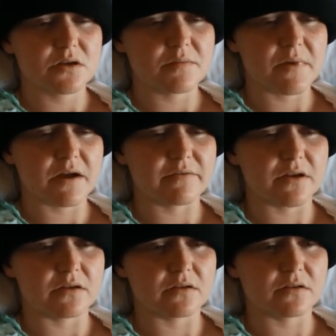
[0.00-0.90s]
I'm
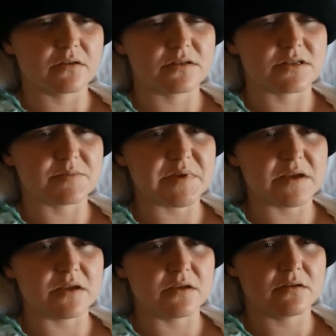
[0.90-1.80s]
having to
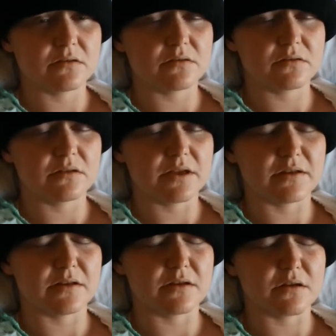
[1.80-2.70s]
get
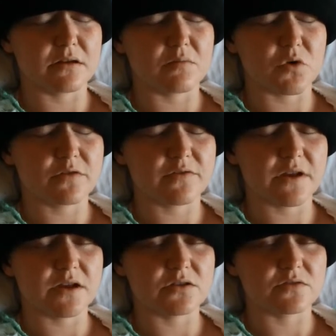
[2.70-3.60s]

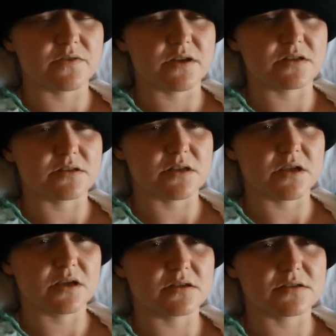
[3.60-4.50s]
morphine
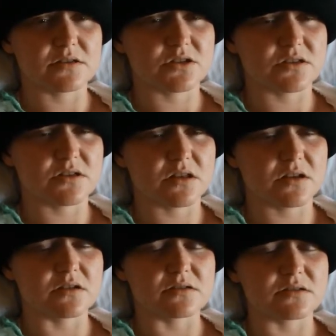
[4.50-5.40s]
intravenously because it's just nothing
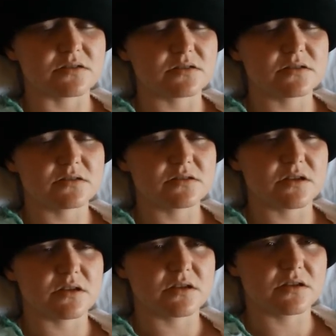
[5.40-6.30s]
else is
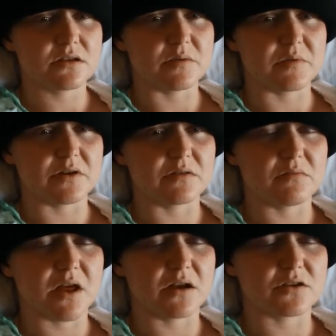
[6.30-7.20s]
keeping it
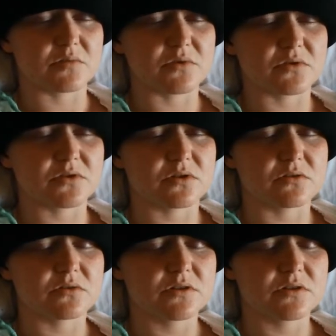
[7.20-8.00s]
manageable. So